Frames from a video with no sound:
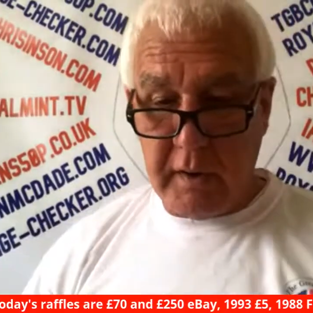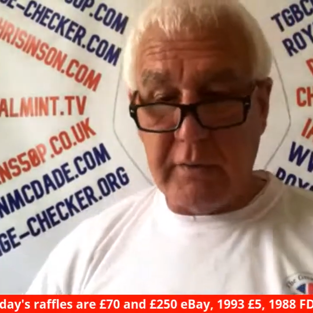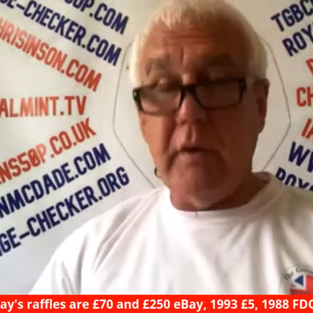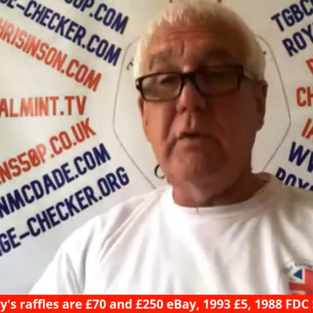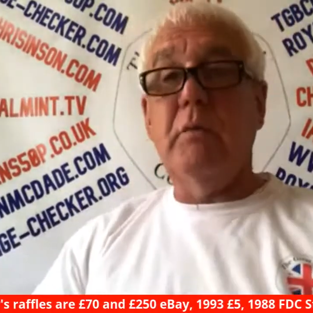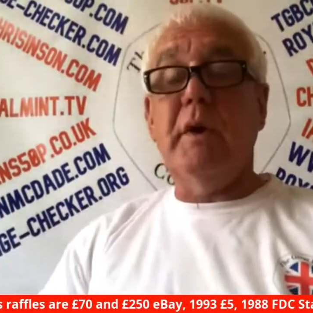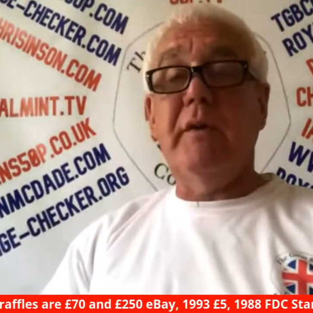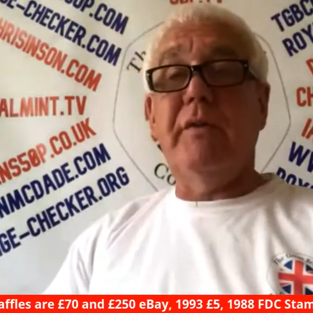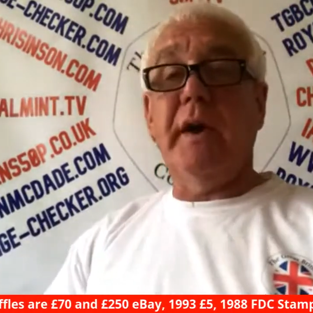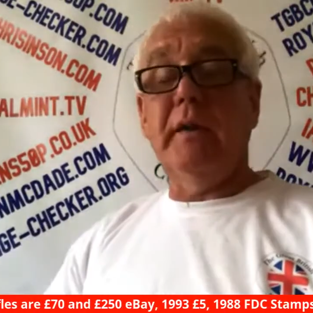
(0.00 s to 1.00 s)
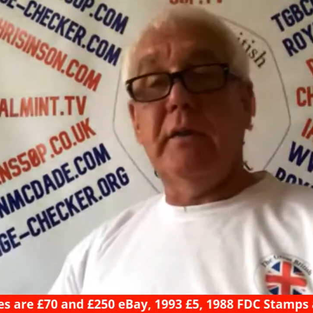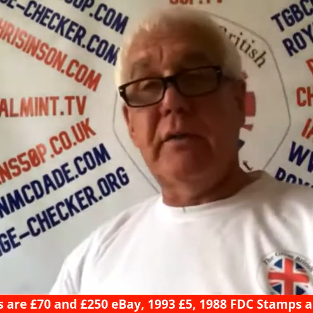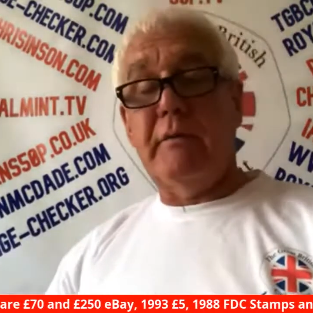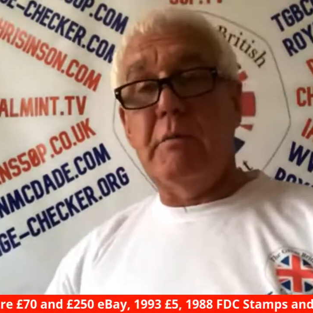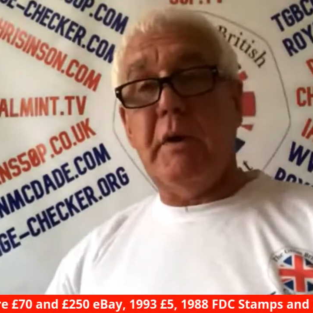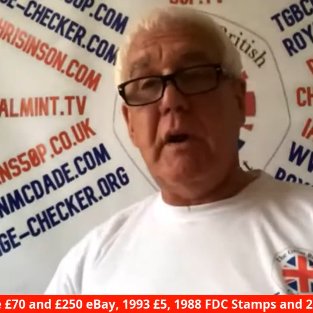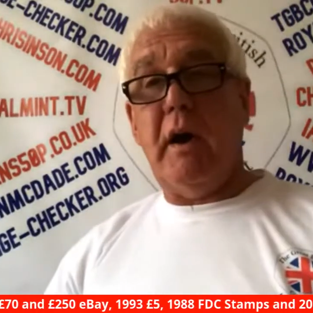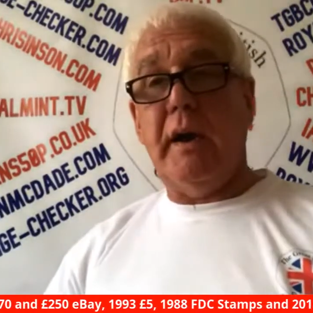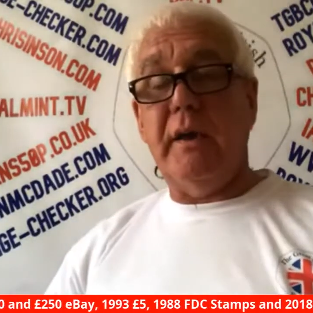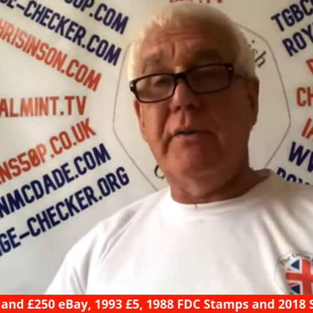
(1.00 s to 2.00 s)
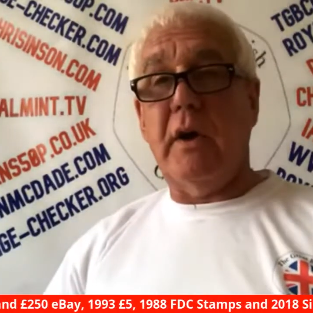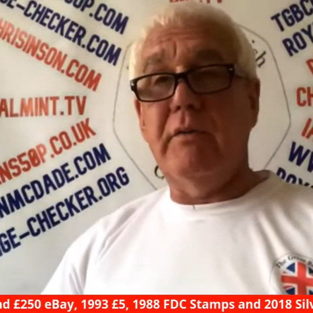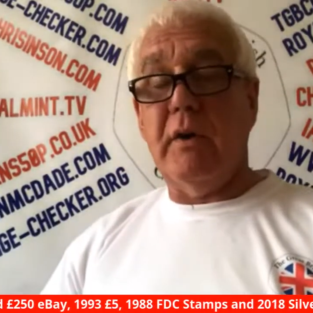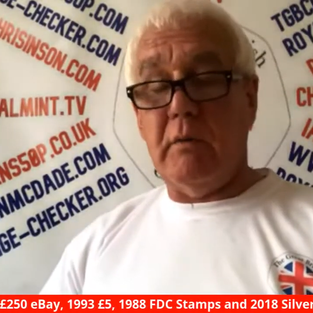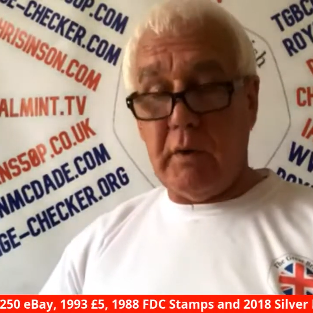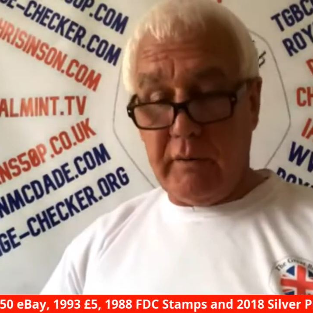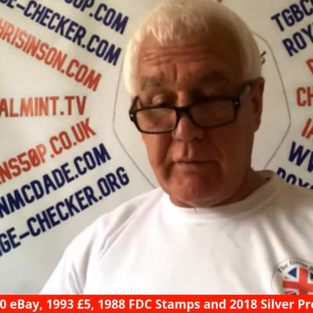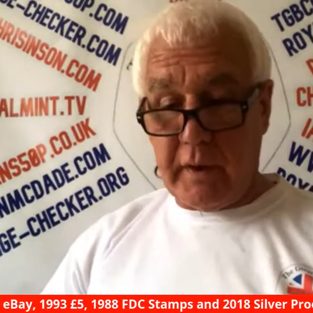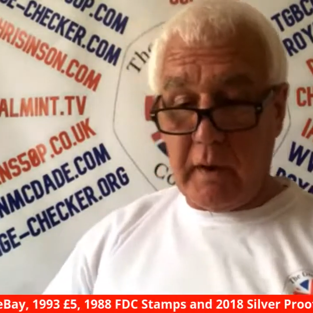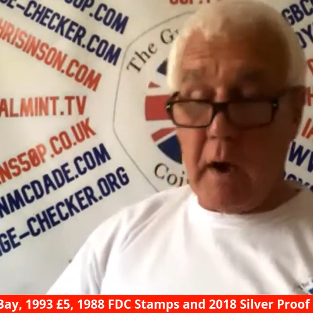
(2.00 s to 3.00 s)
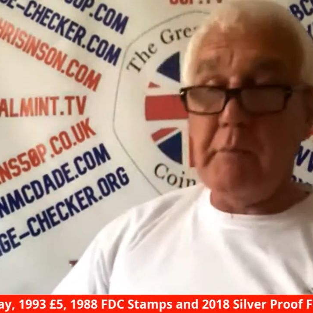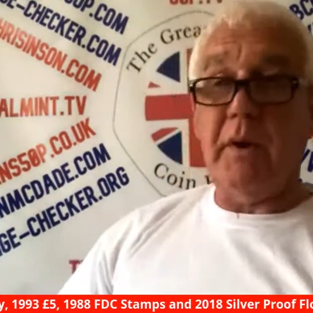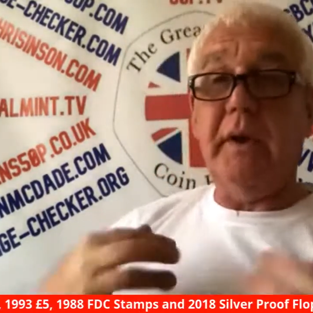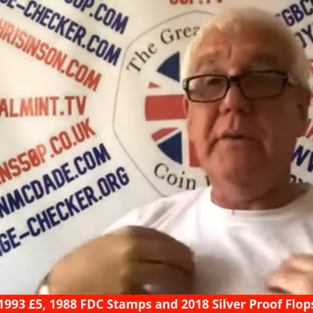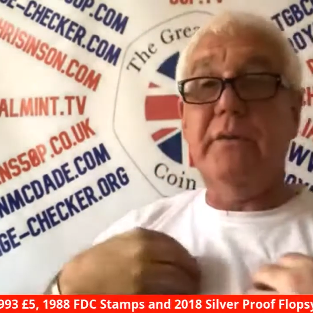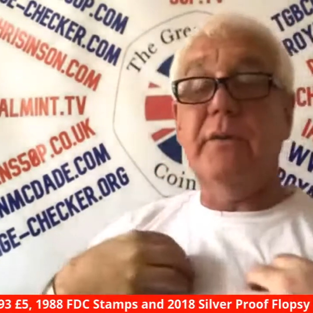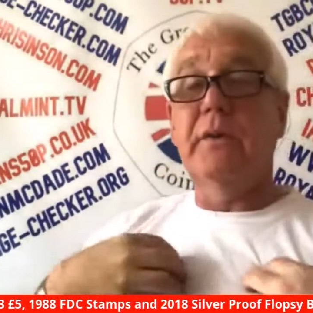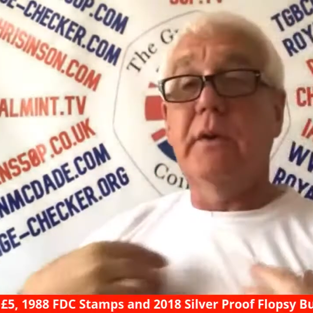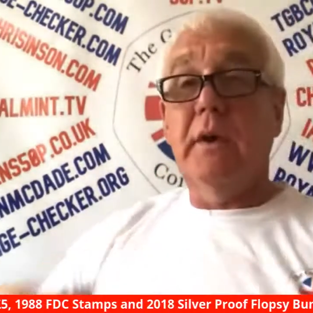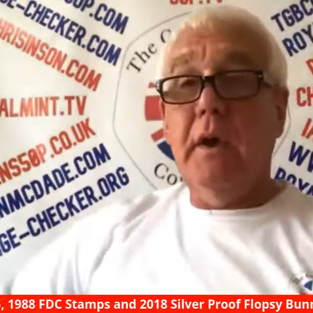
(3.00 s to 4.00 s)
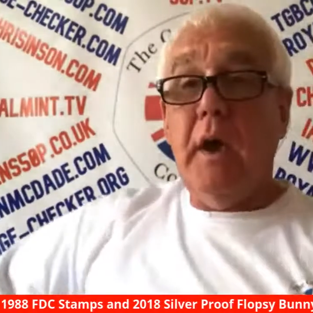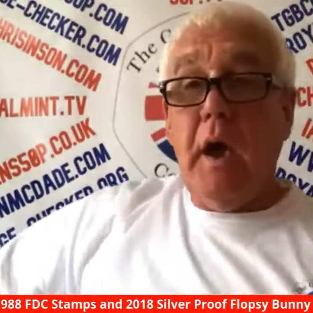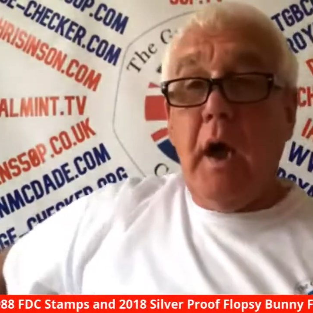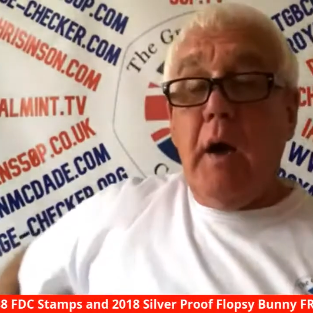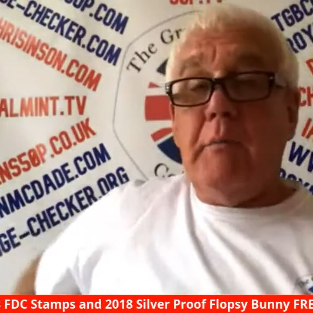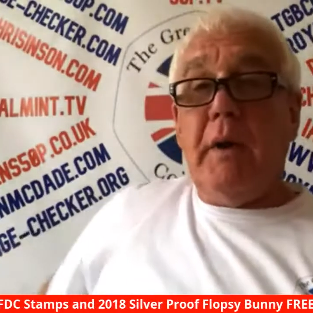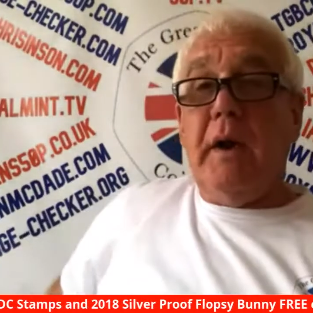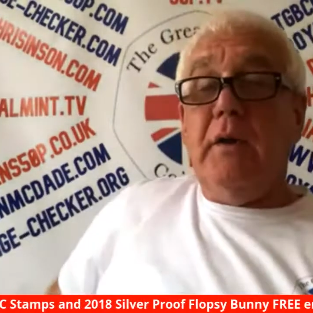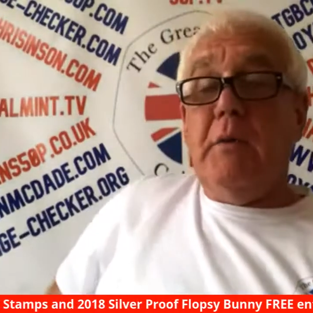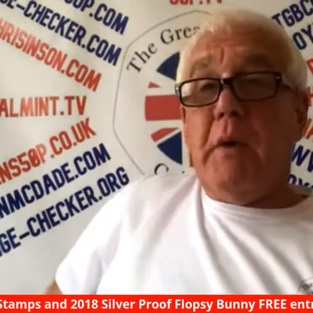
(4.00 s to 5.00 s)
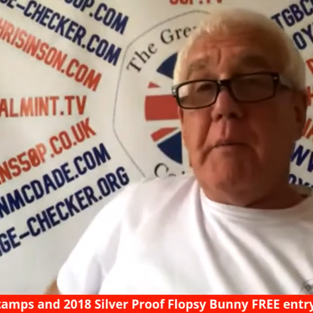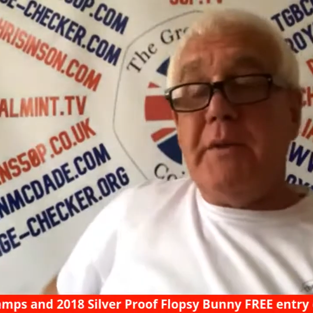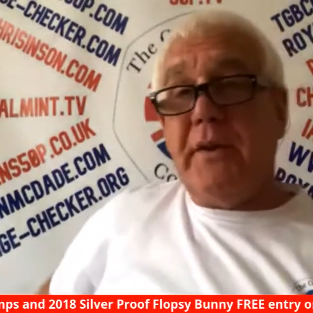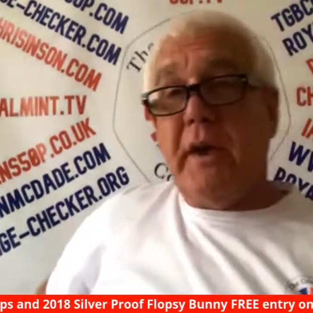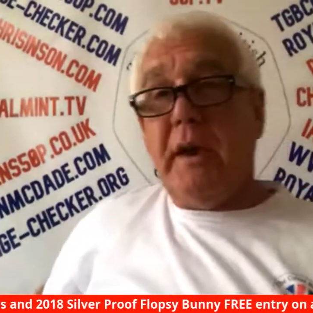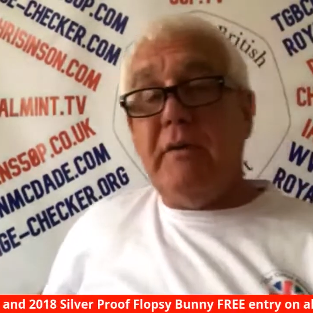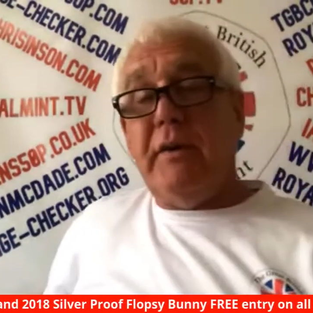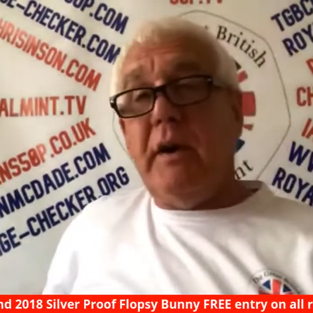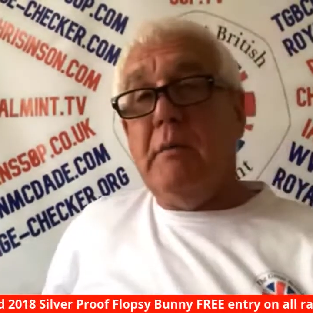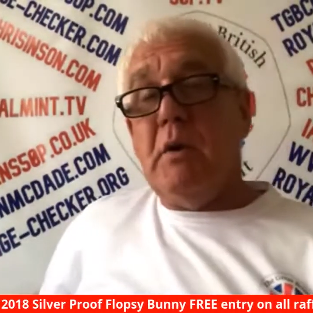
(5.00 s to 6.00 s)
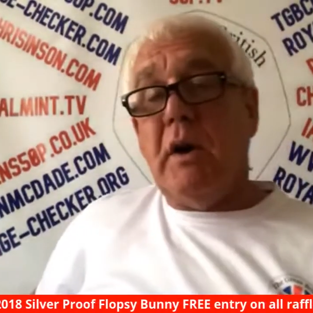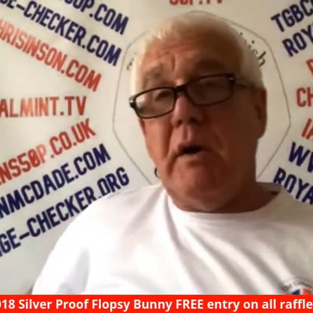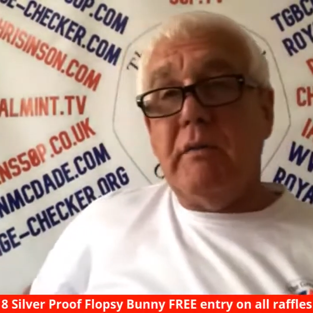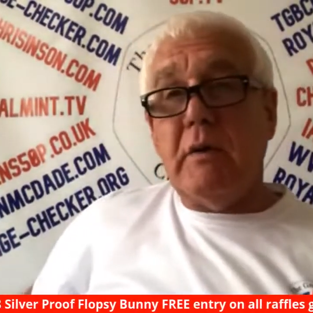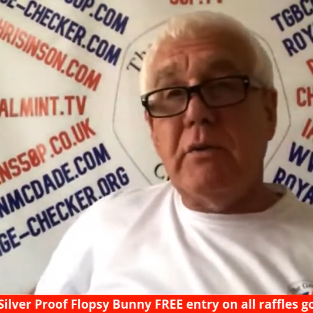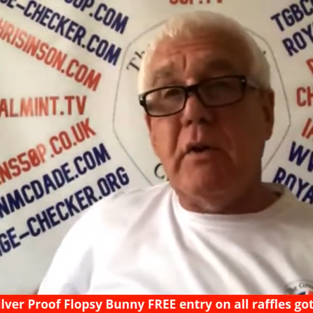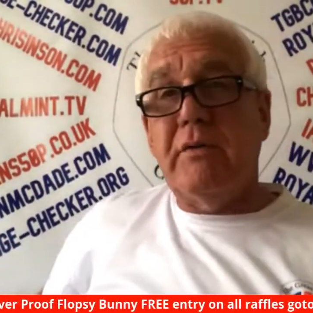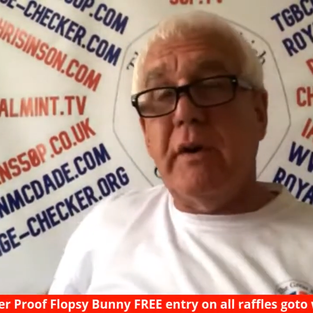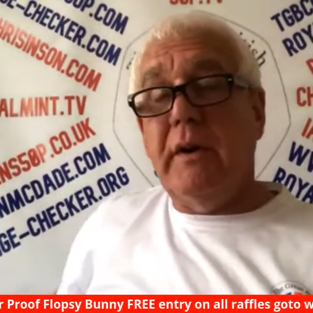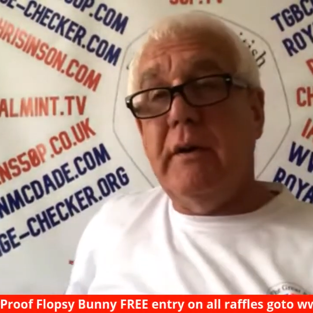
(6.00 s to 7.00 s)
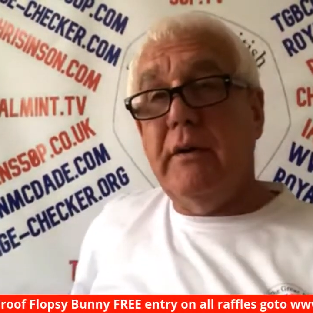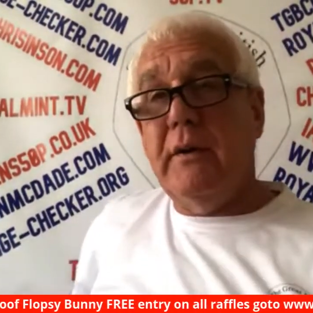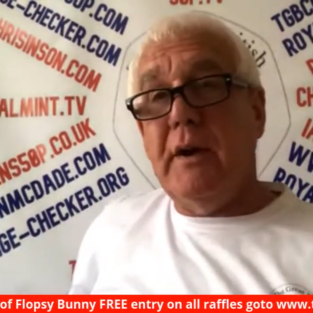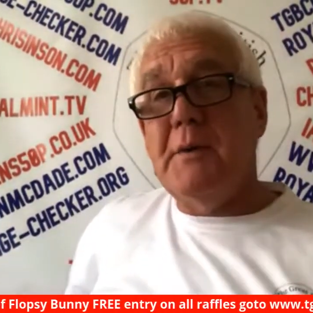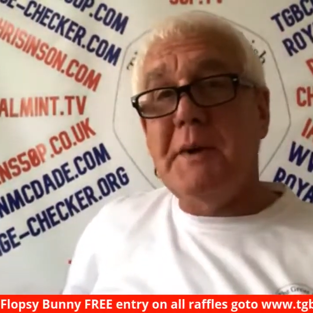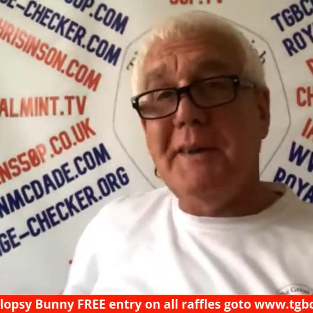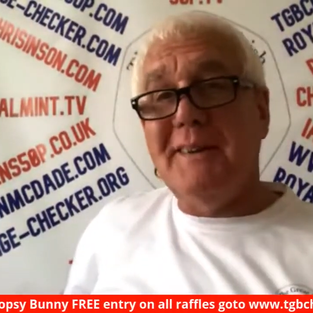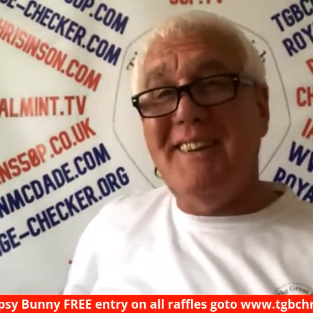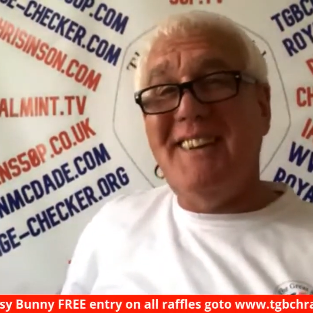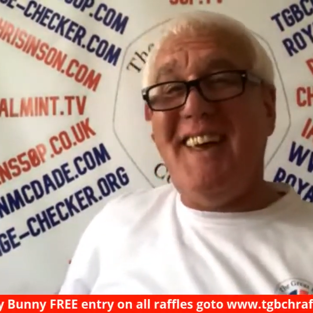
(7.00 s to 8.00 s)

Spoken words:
pleased. What do you think? Does everybody like it so far? What do you think? I'm pleased, but you might be sitting there thinking, "What low vol toffee?" You know what I mean?